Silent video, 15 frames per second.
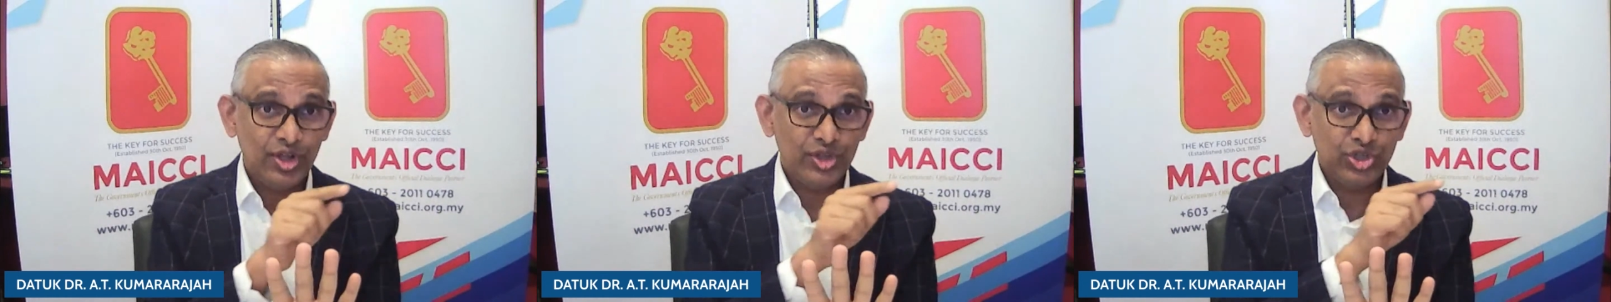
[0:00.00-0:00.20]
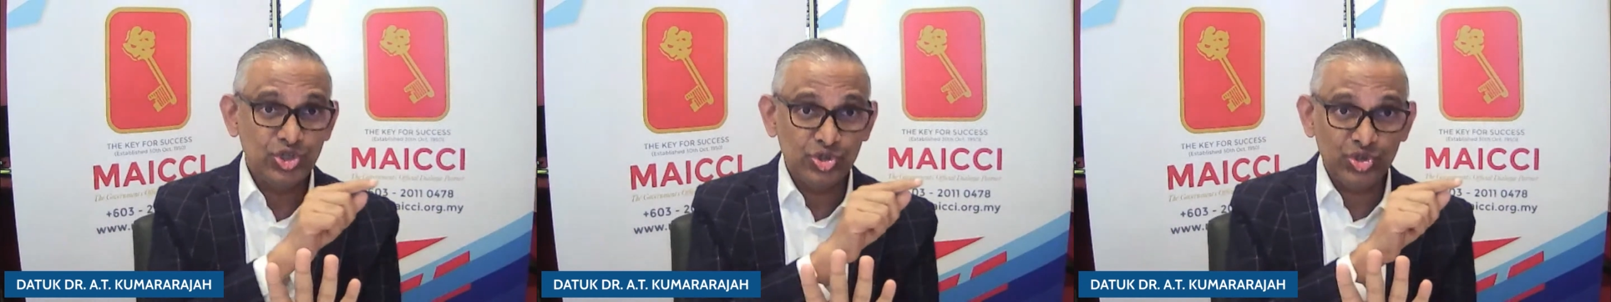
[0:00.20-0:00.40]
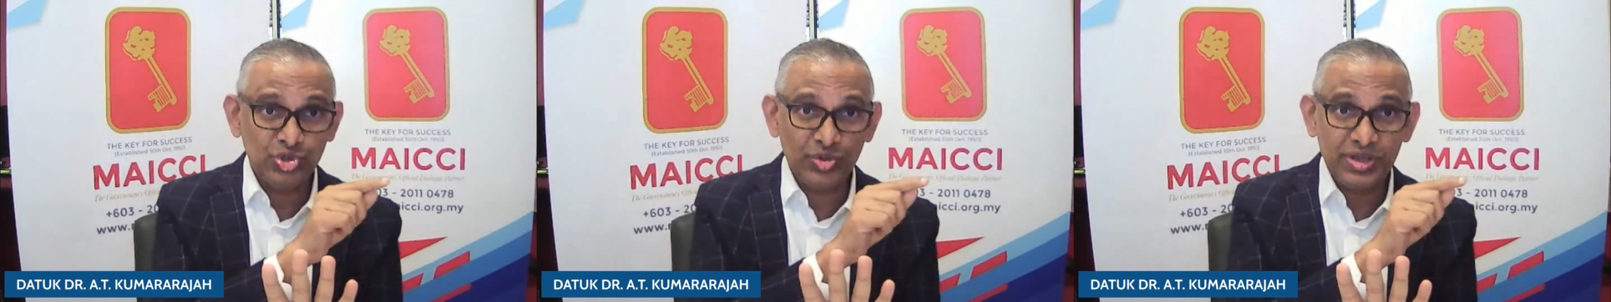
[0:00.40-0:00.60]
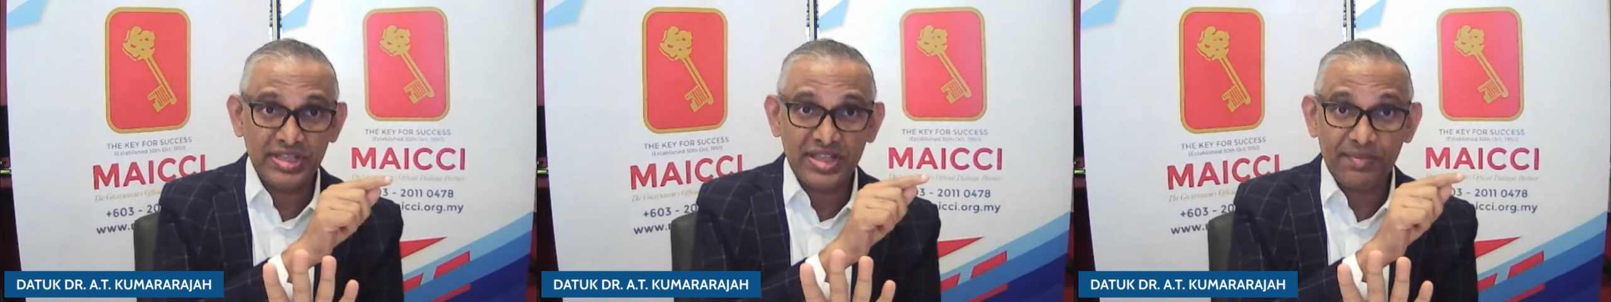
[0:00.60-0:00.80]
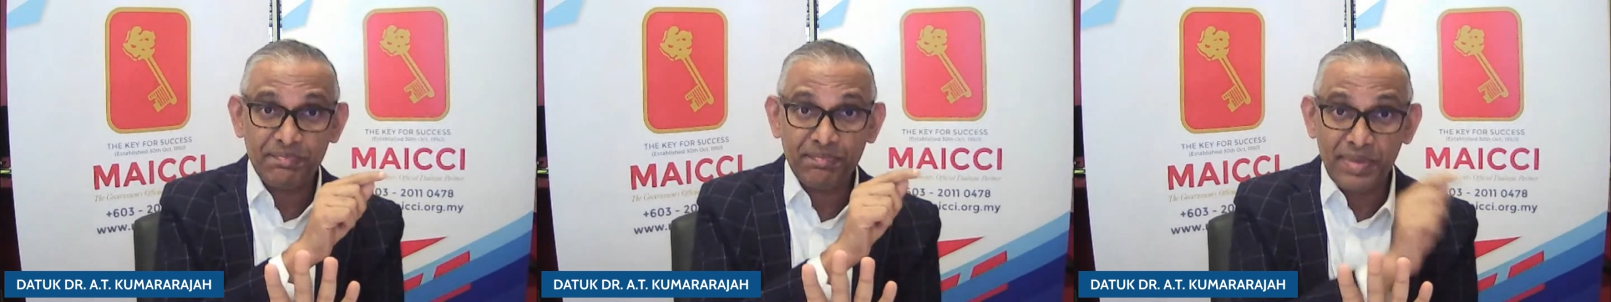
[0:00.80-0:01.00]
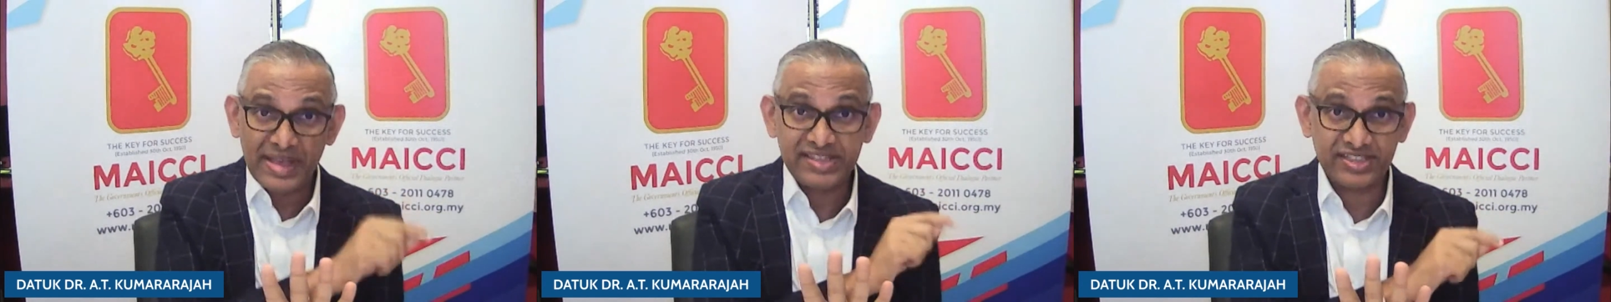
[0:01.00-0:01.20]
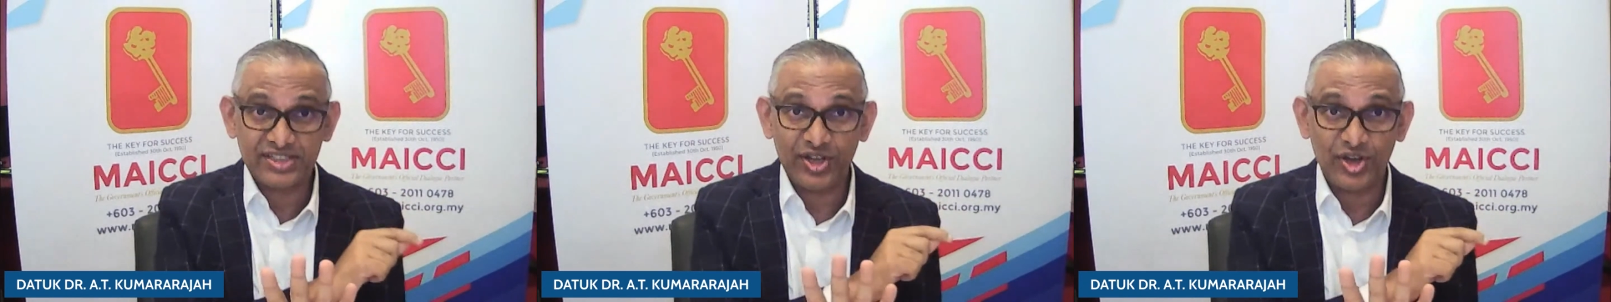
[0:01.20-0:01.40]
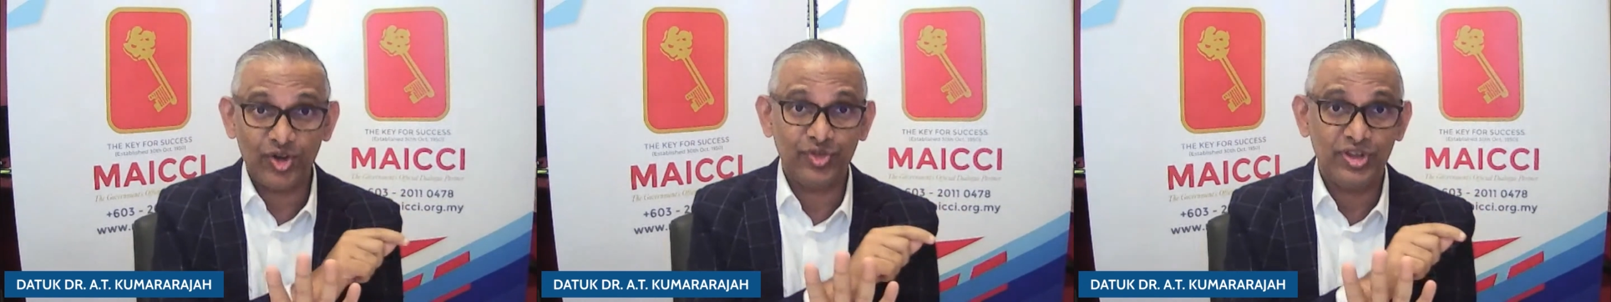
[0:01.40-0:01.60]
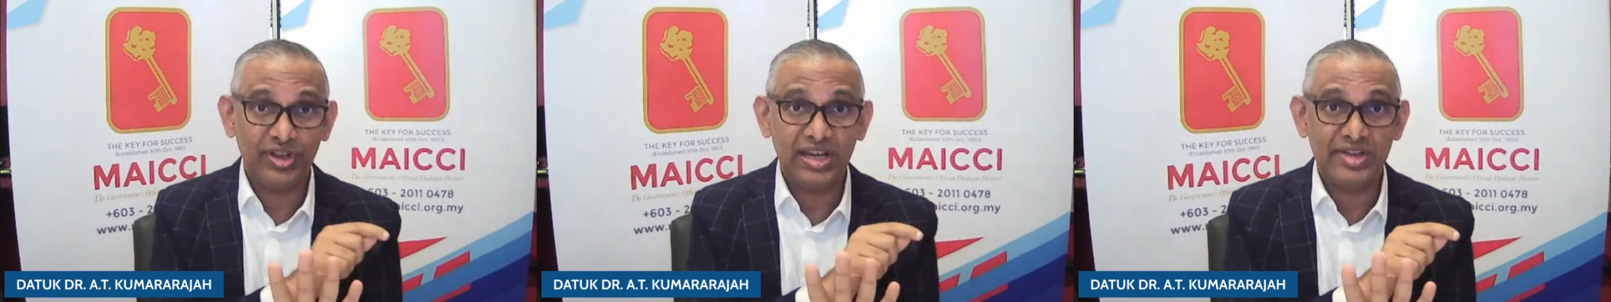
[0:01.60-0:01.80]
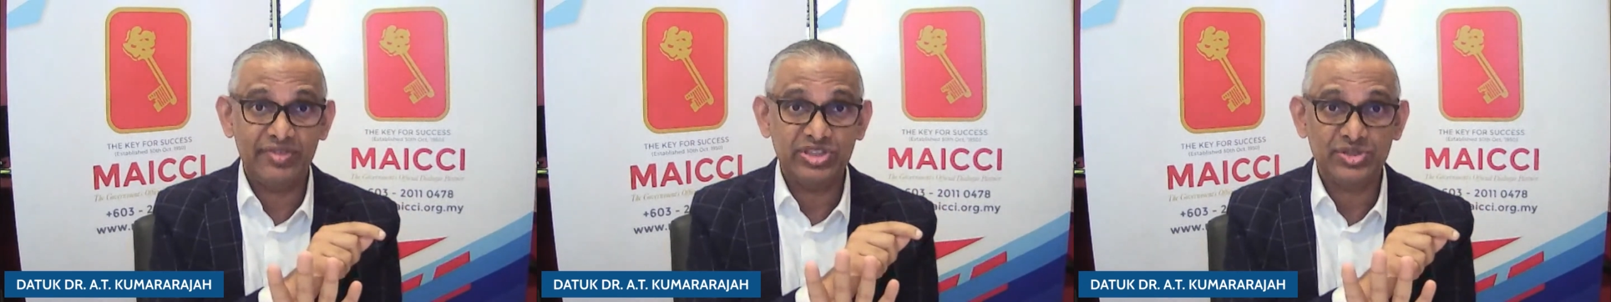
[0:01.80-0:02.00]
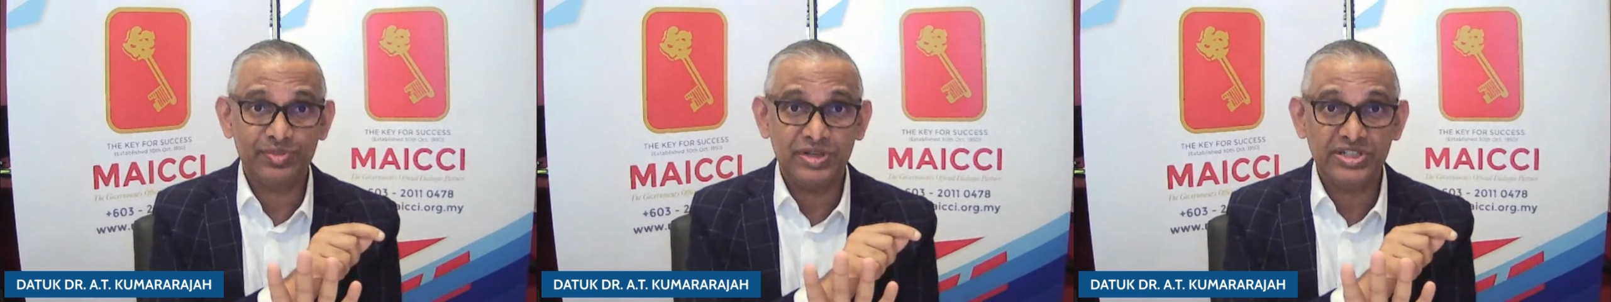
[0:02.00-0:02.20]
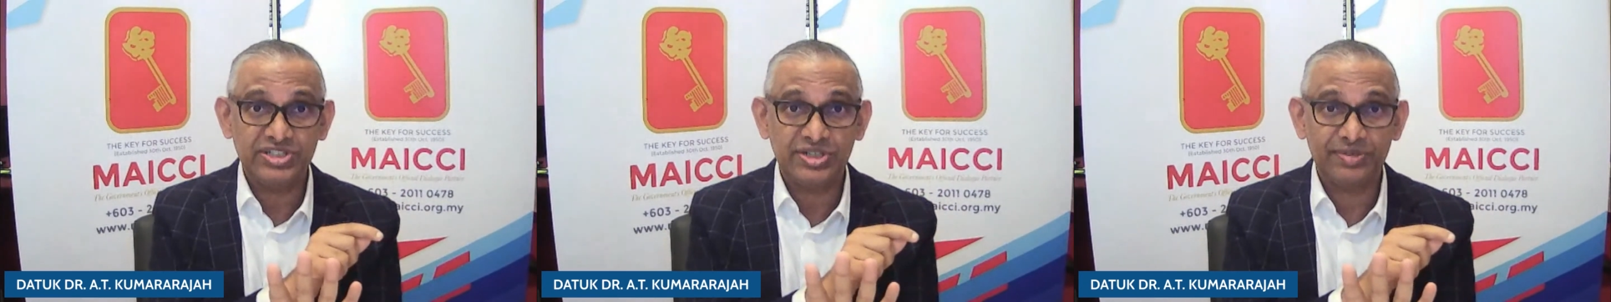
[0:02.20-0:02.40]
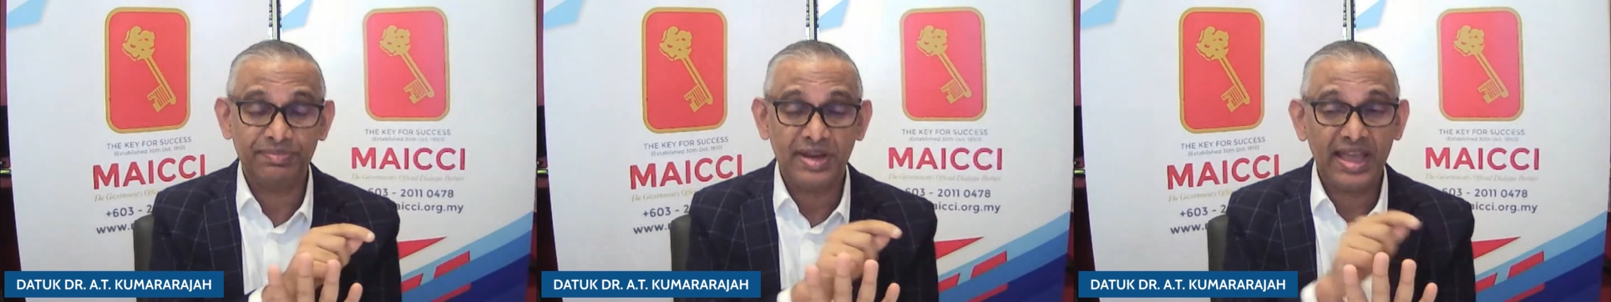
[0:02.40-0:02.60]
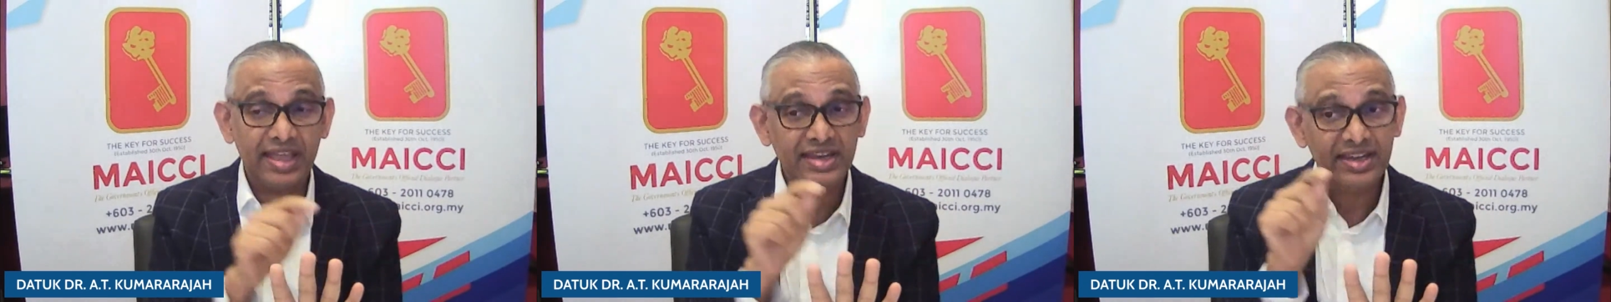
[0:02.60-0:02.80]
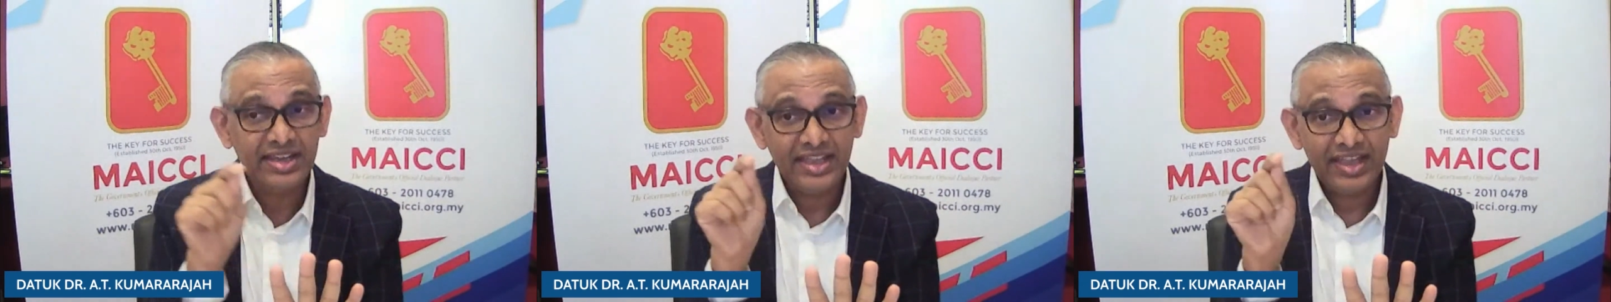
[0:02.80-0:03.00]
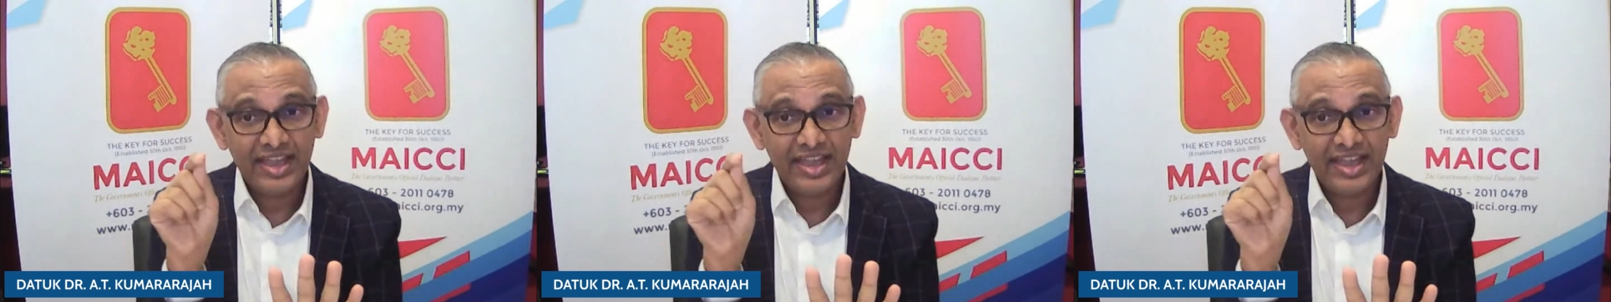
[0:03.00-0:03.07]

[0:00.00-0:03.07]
you doing the best of your 11th Malaysia Plan